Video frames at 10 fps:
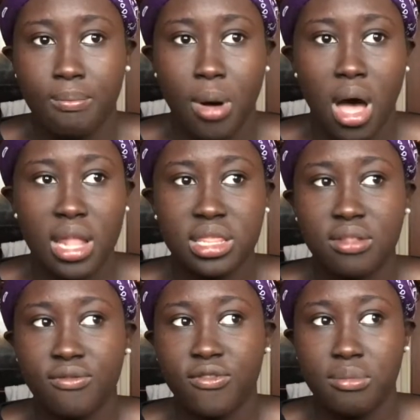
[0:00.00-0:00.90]
But
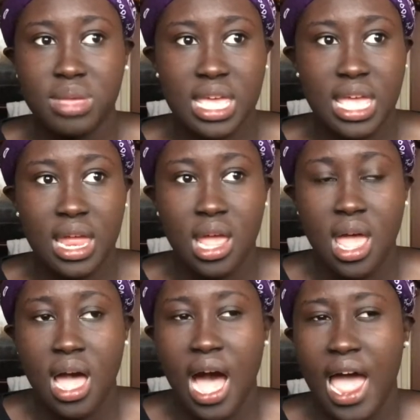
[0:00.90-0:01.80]
for me,
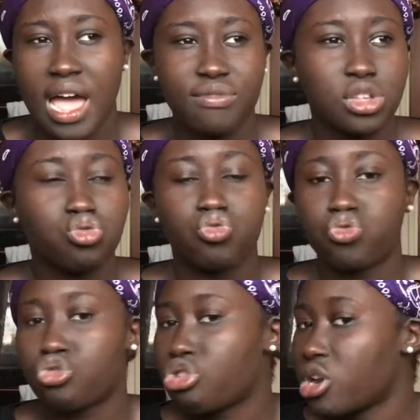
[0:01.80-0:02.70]
I have this
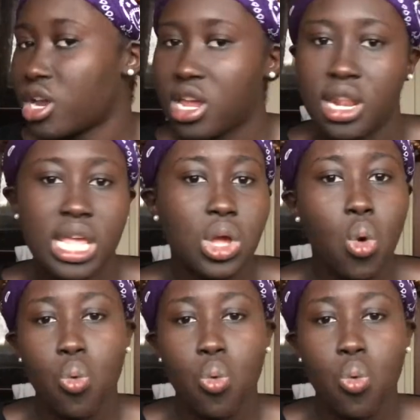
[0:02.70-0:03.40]
really